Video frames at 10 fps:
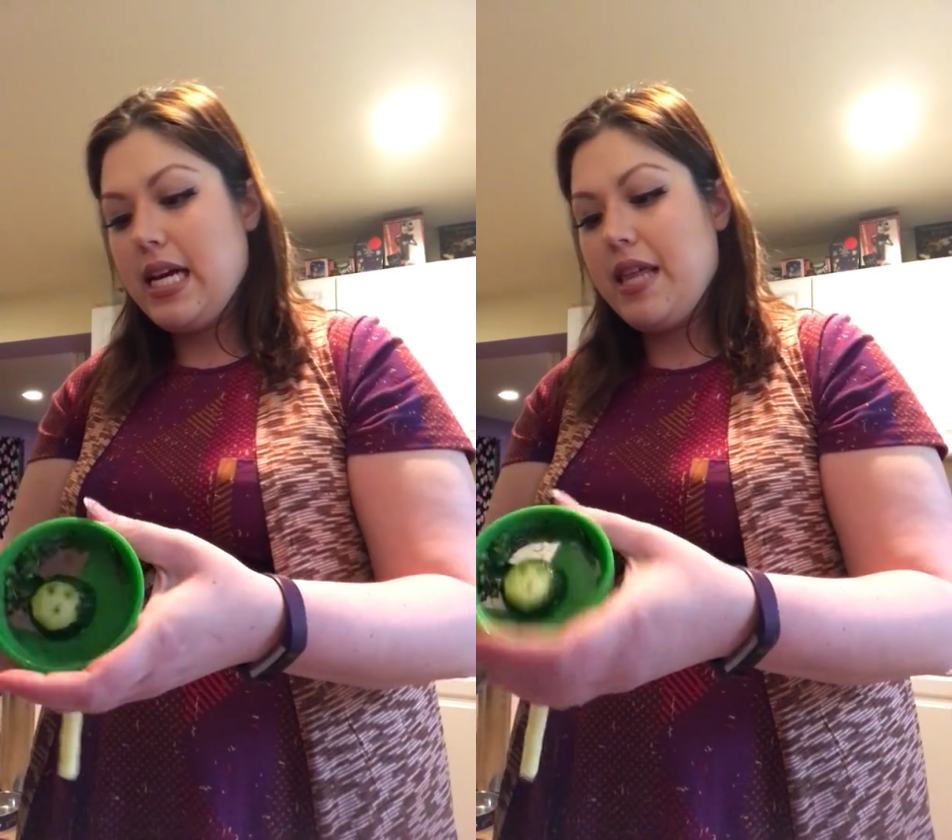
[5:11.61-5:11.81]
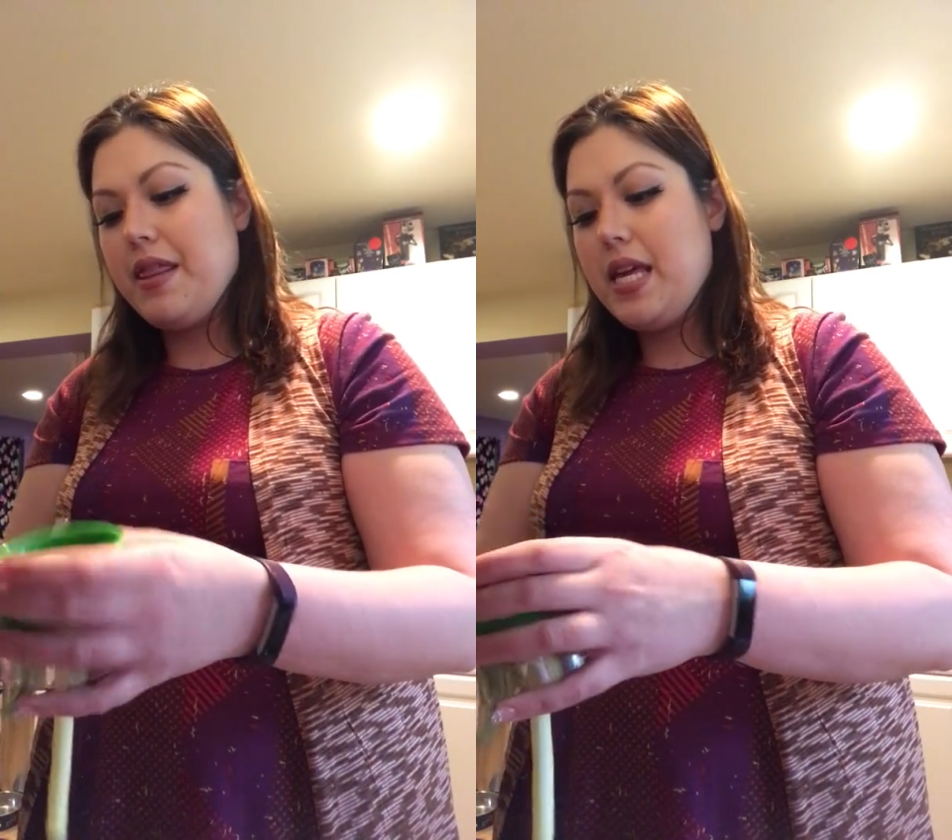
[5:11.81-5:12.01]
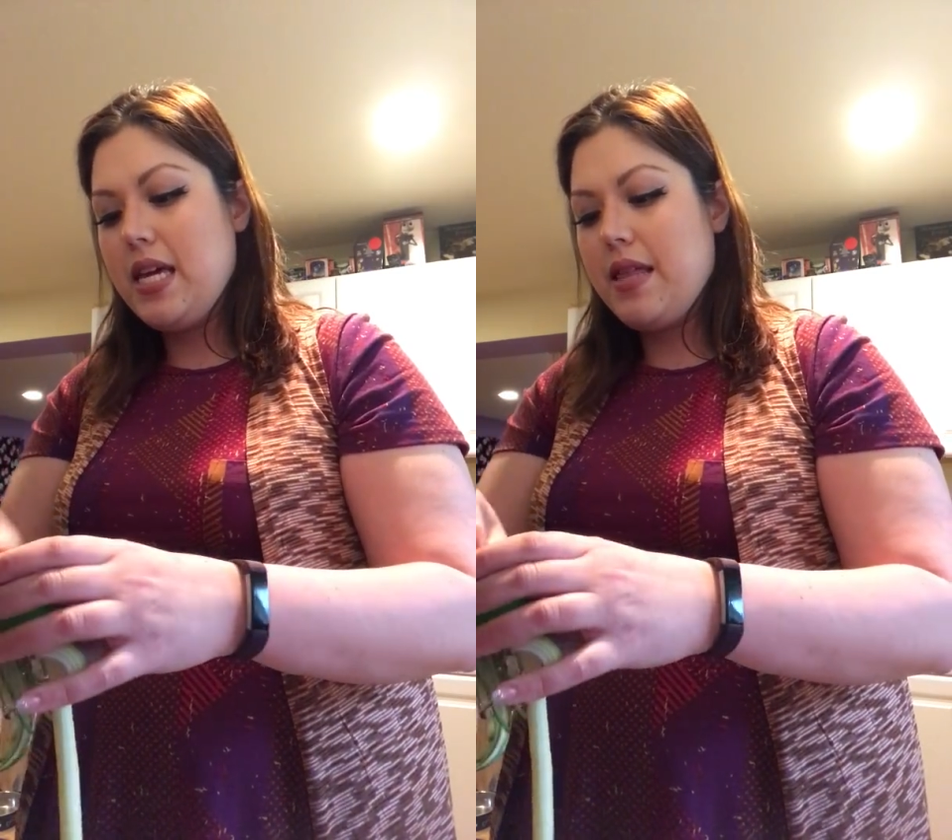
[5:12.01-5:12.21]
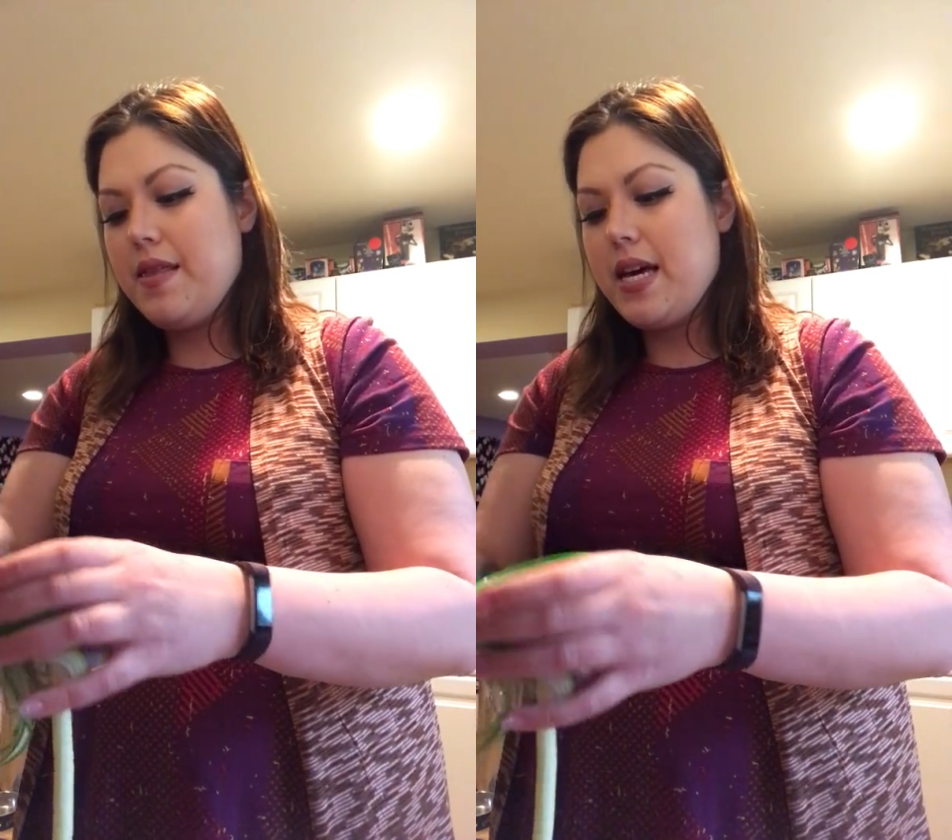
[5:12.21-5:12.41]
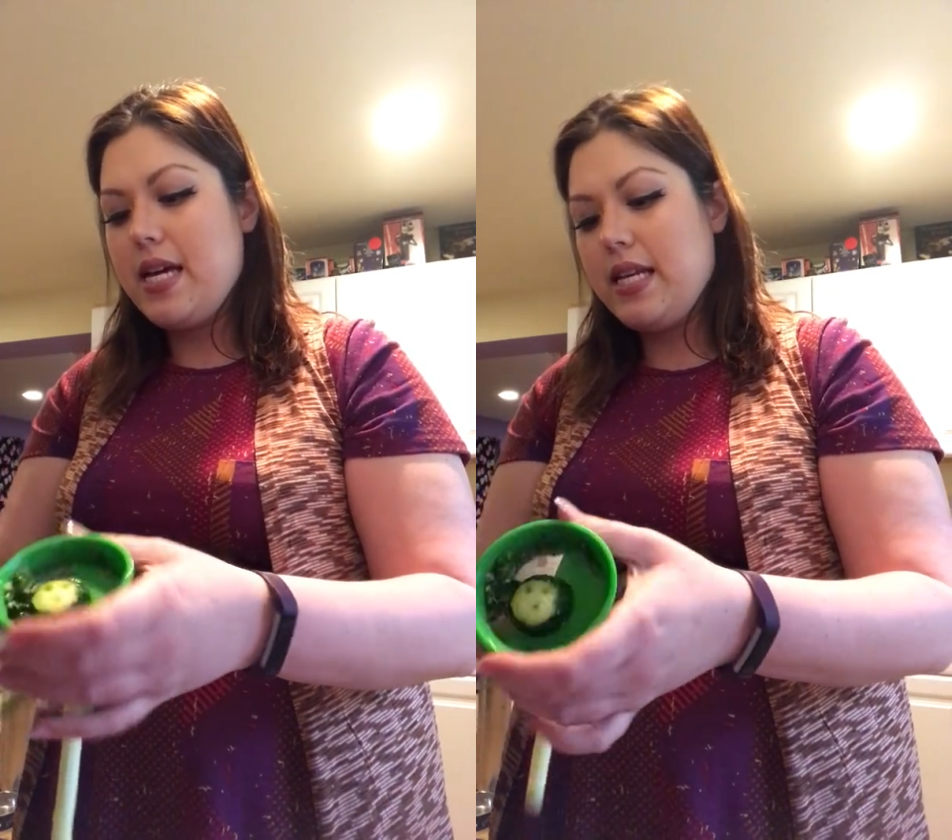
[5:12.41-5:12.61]
I think
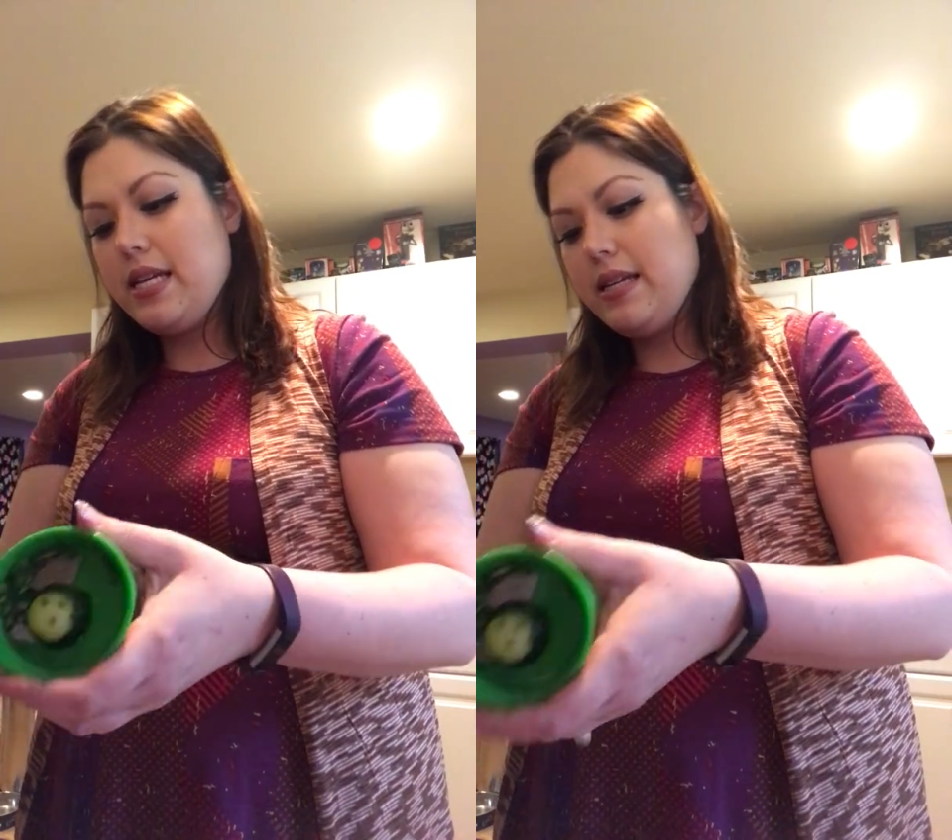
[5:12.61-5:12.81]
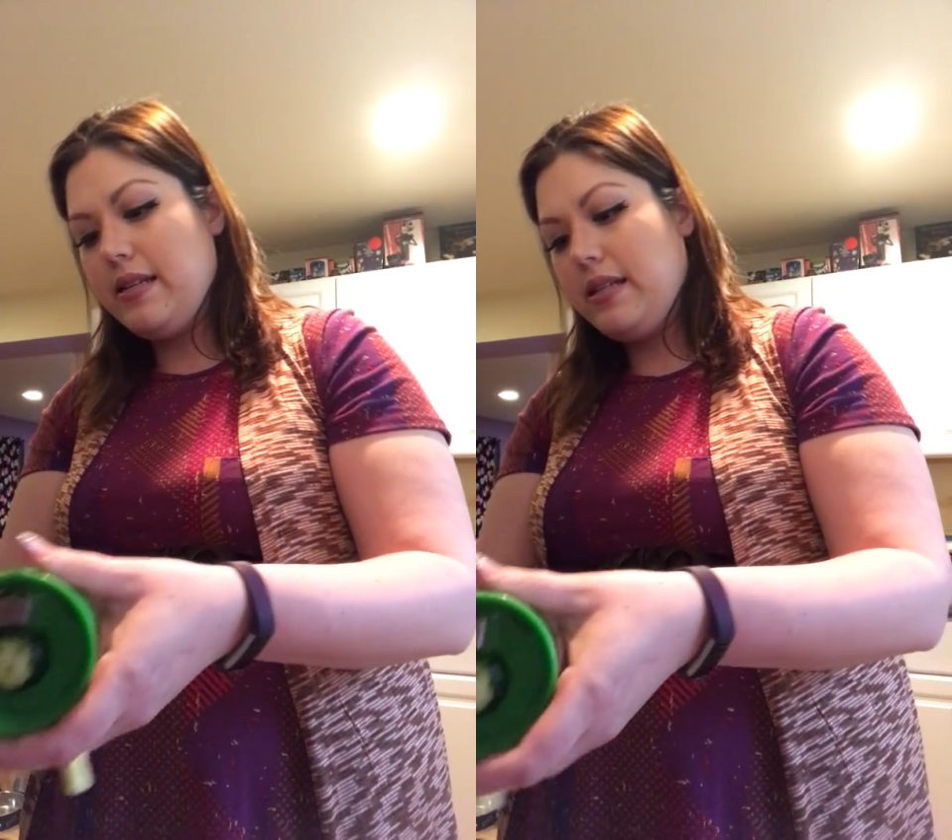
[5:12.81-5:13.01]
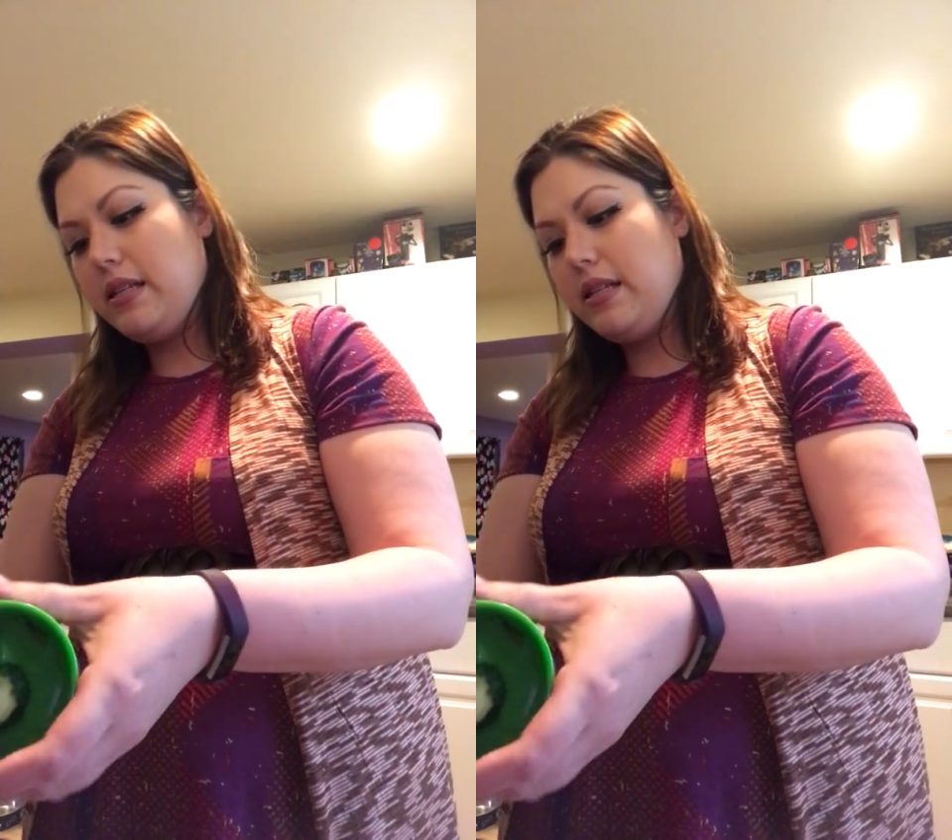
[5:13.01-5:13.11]
that is